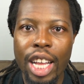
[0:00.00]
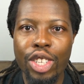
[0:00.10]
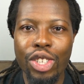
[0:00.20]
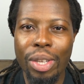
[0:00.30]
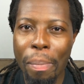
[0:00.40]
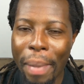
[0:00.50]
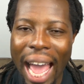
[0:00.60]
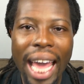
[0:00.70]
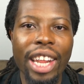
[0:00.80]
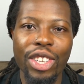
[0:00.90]
just
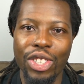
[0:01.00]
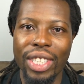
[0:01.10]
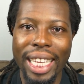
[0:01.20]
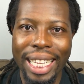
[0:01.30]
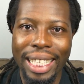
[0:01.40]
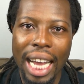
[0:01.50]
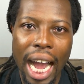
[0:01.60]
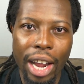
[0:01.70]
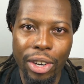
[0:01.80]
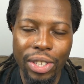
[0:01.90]
manage the
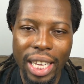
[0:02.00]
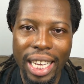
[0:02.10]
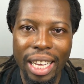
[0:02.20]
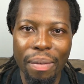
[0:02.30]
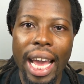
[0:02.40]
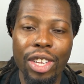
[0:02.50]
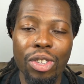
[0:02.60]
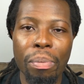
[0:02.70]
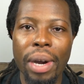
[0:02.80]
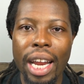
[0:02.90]
entire team, and
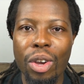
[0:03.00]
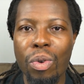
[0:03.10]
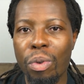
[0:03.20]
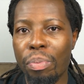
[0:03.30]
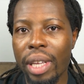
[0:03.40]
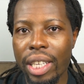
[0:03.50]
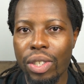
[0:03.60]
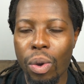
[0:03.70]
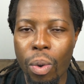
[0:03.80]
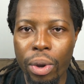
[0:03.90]
somebody who would place
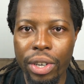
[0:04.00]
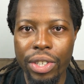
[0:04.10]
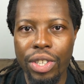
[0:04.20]
the orders.